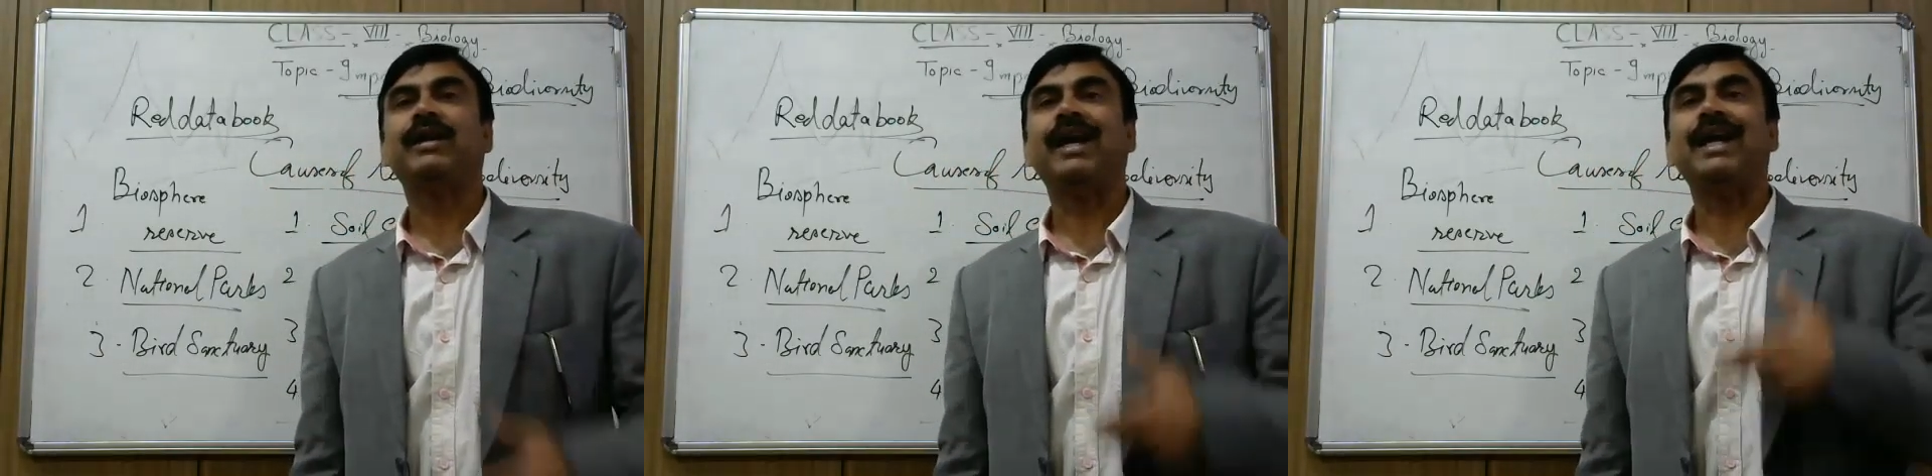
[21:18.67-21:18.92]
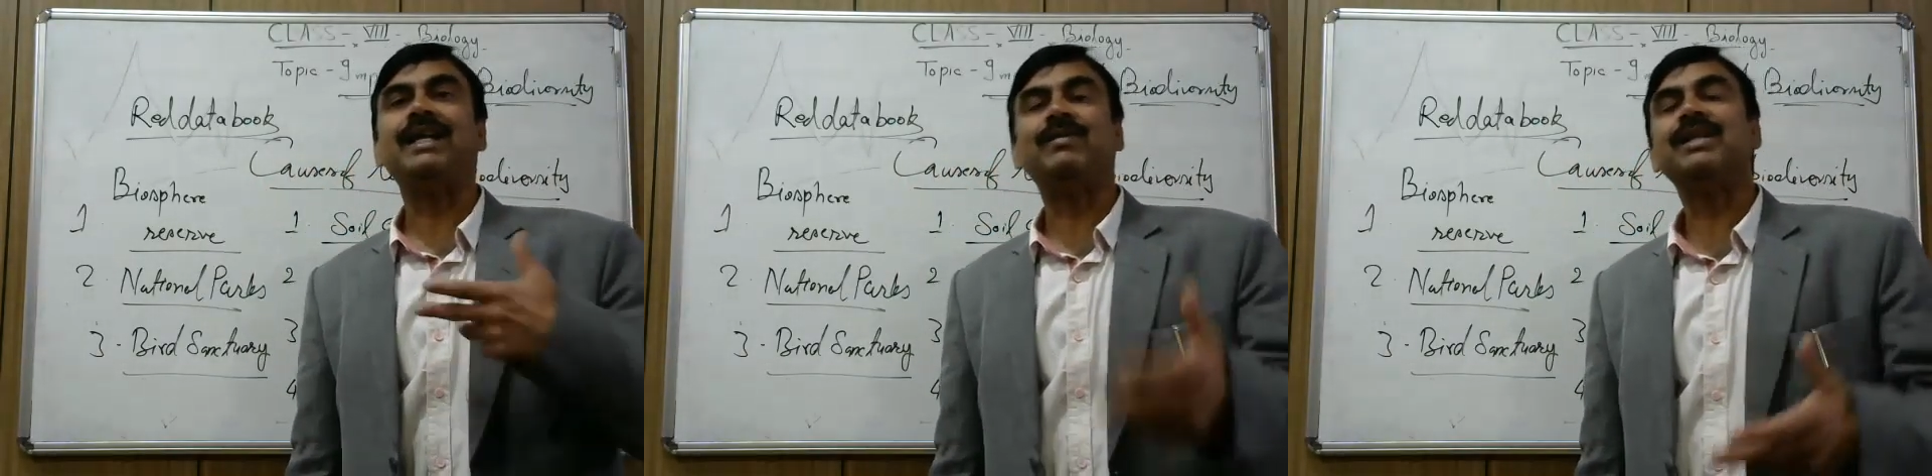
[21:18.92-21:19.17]

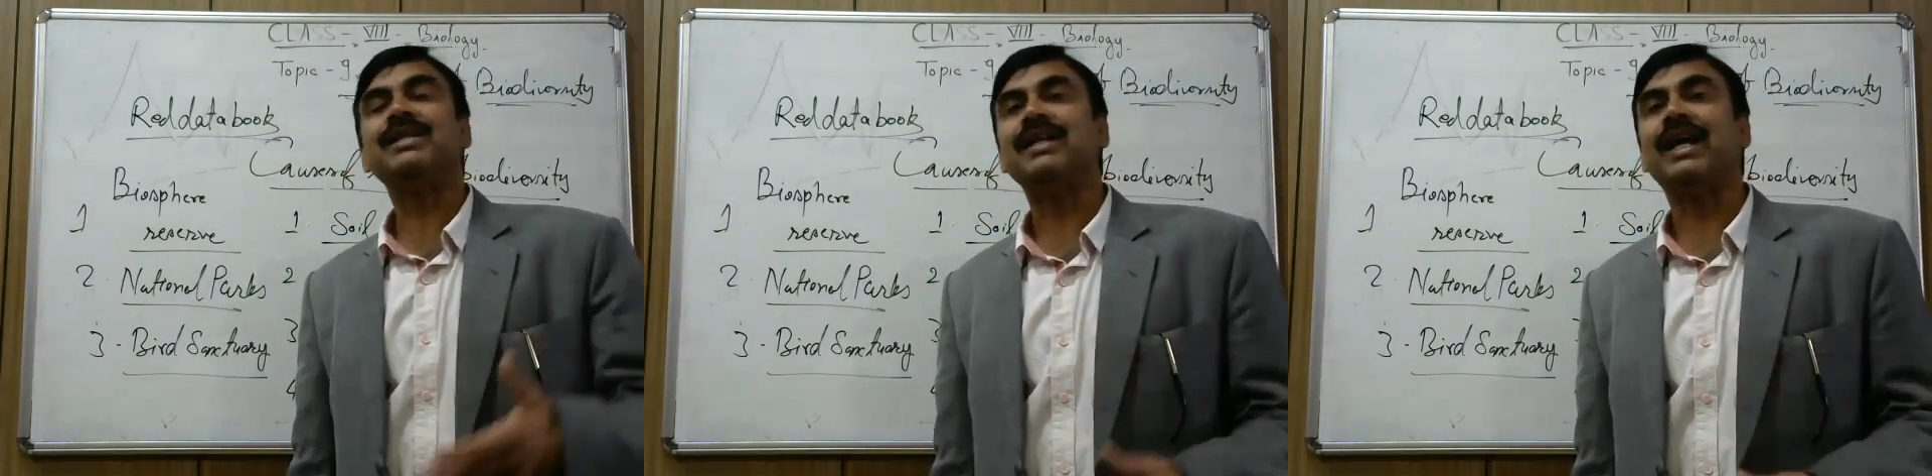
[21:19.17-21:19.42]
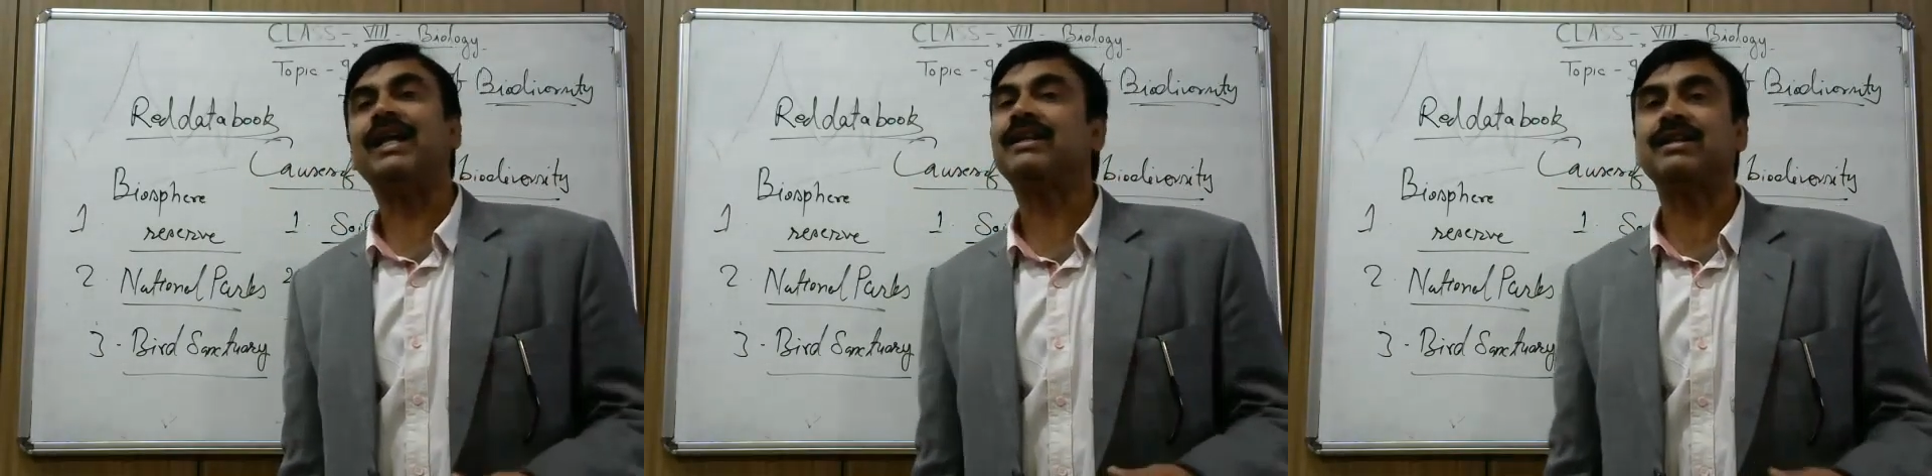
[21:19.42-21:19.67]
animals
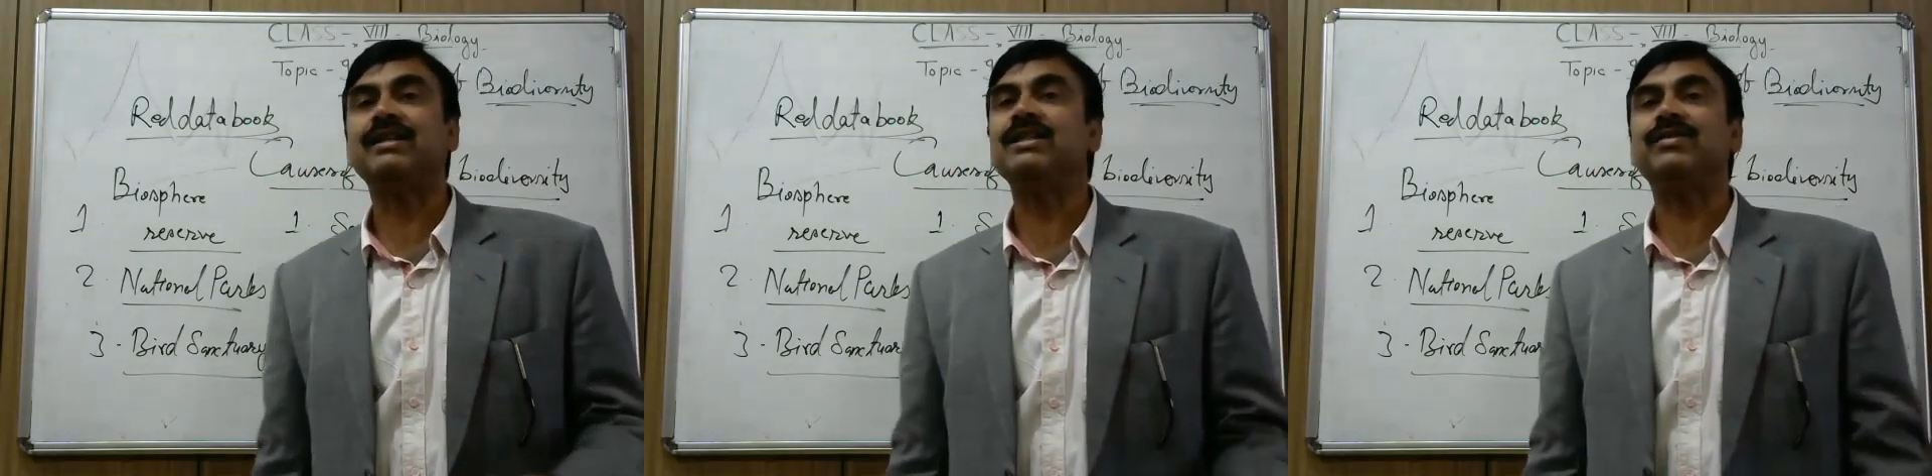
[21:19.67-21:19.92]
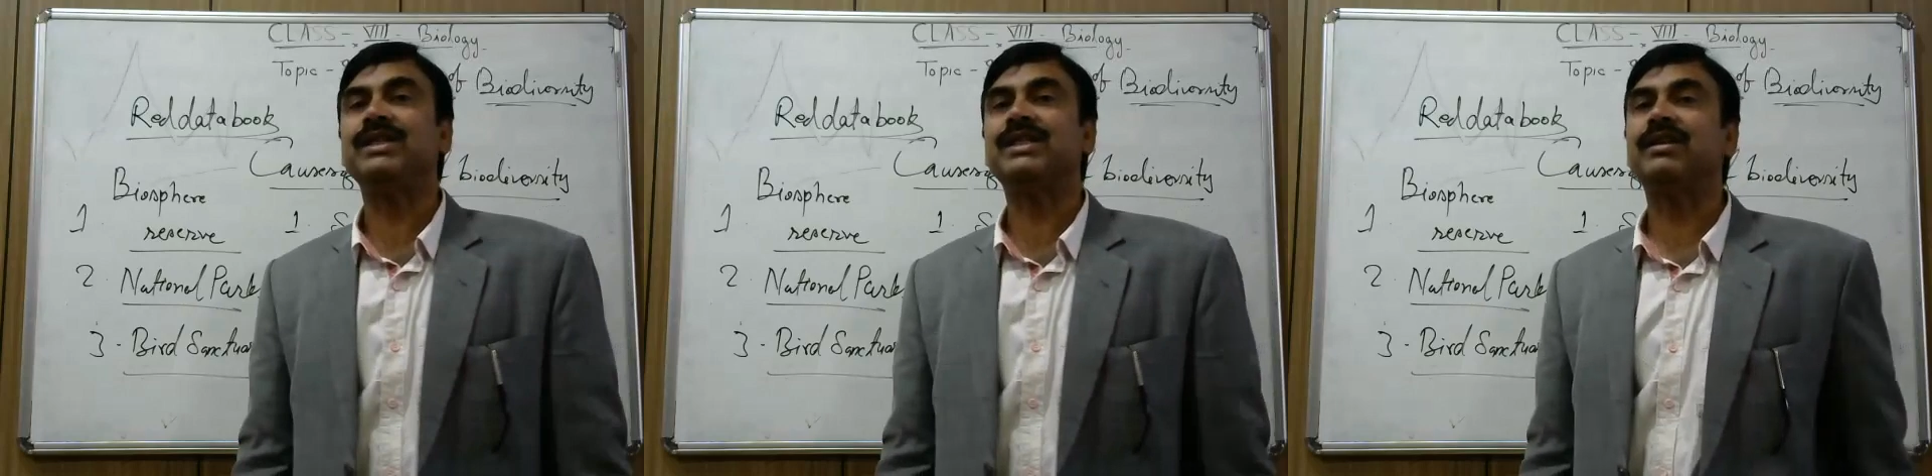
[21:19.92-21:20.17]
and
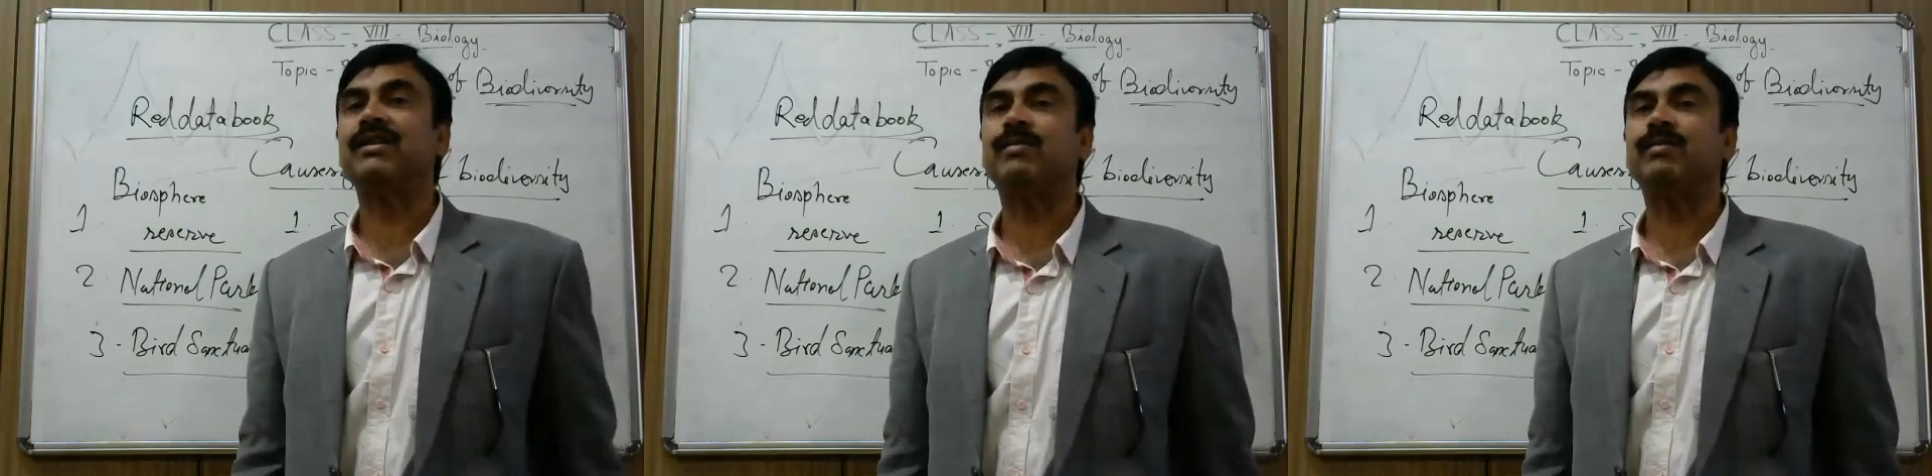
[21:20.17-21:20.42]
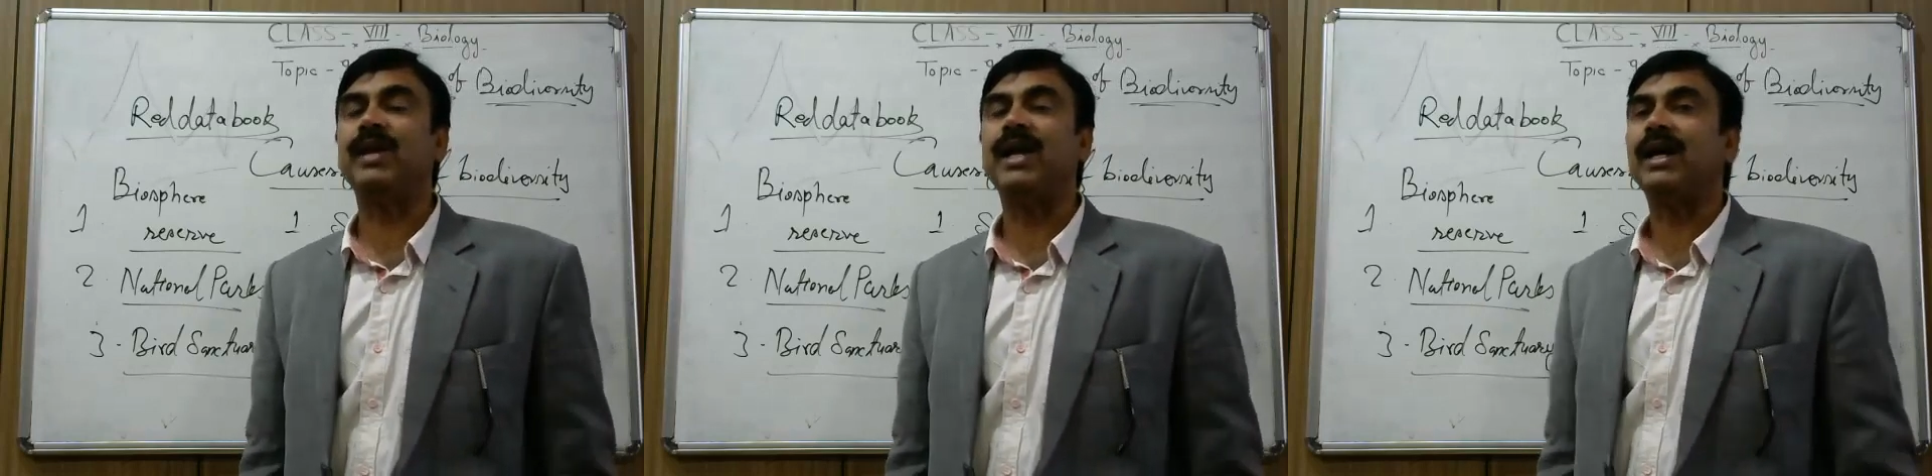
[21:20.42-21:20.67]
conservation
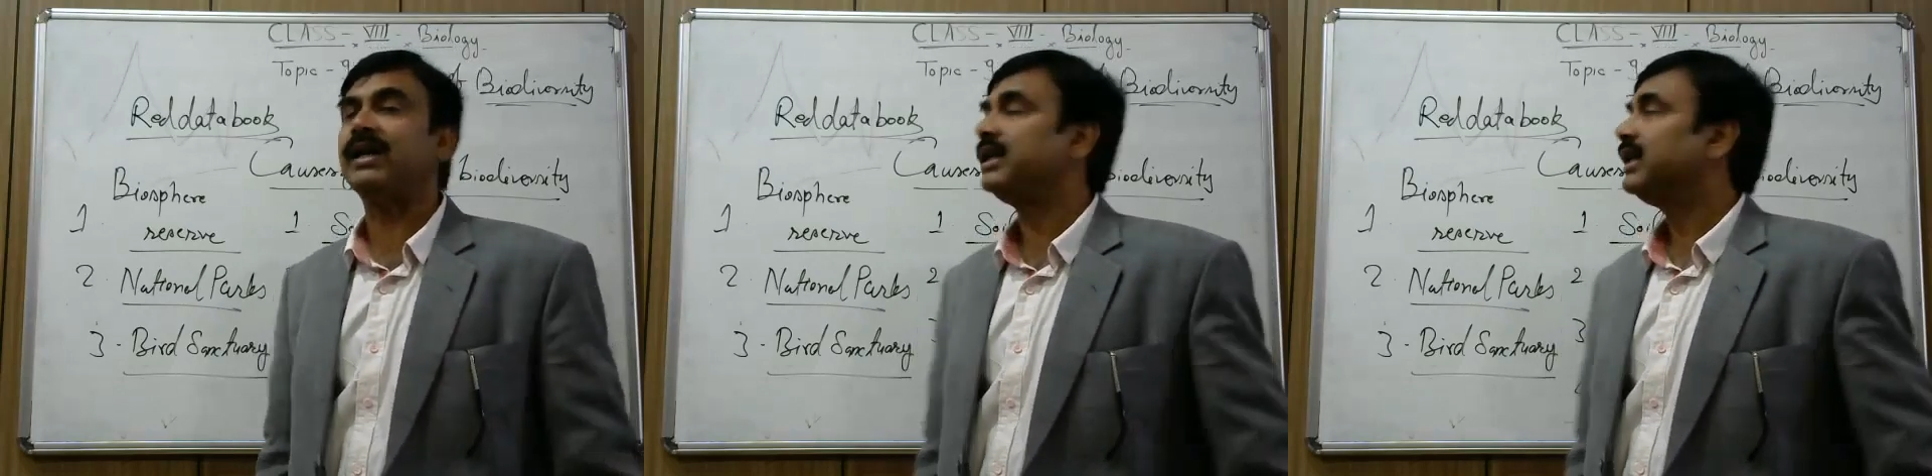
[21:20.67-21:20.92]
of plant.